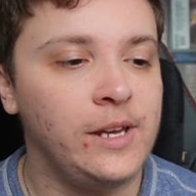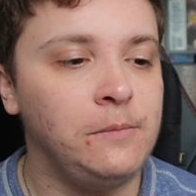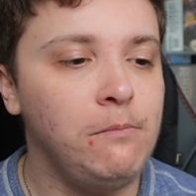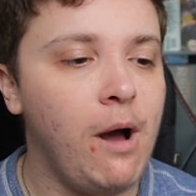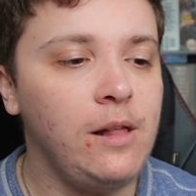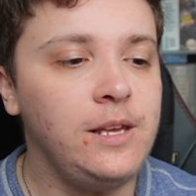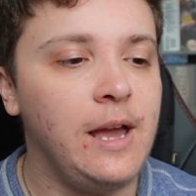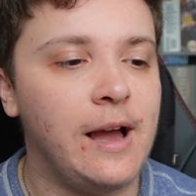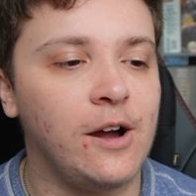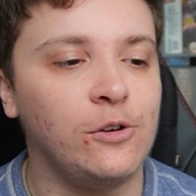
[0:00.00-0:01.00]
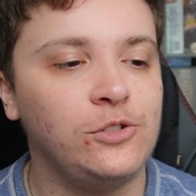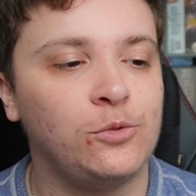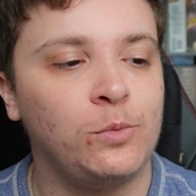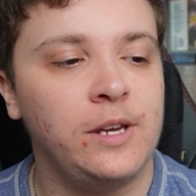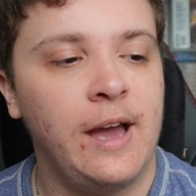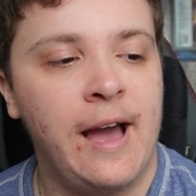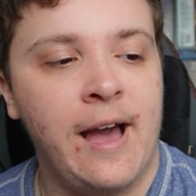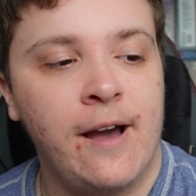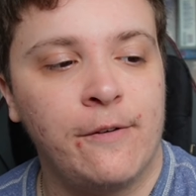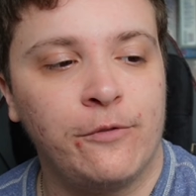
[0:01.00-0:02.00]
in Molly House, we
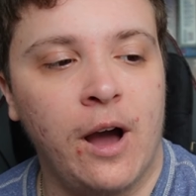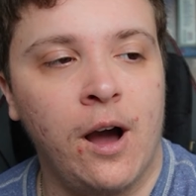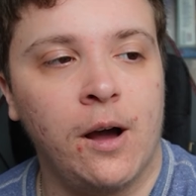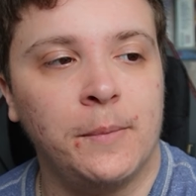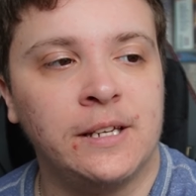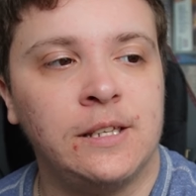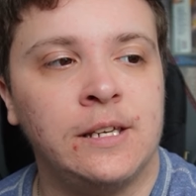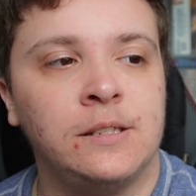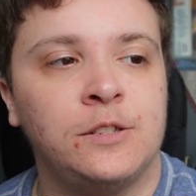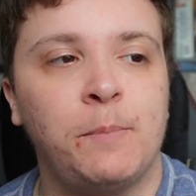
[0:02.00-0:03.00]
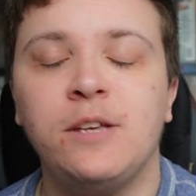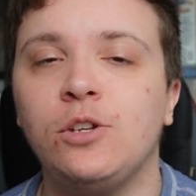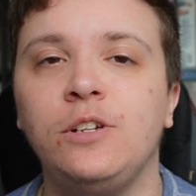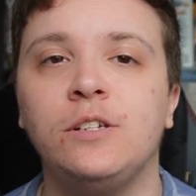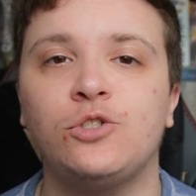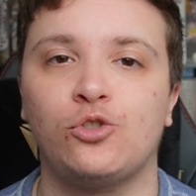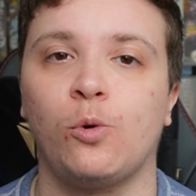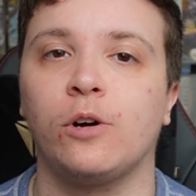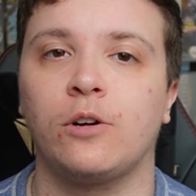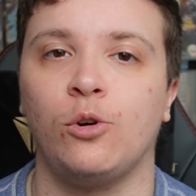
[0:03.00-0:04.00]
have, it's based on
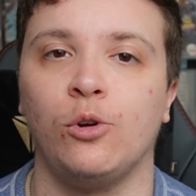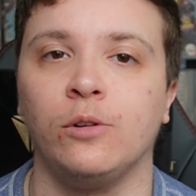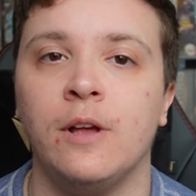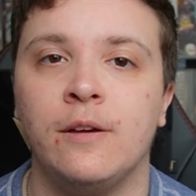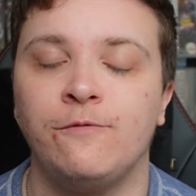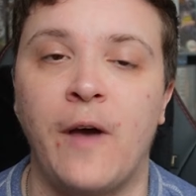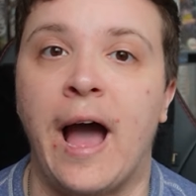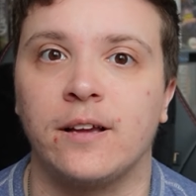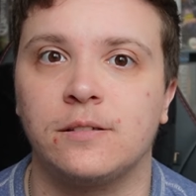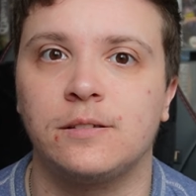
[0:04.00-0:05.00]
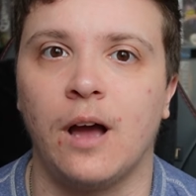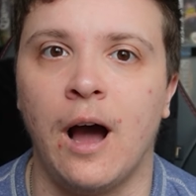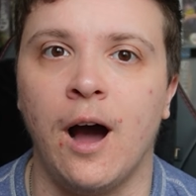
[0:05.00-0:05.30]
historical facts.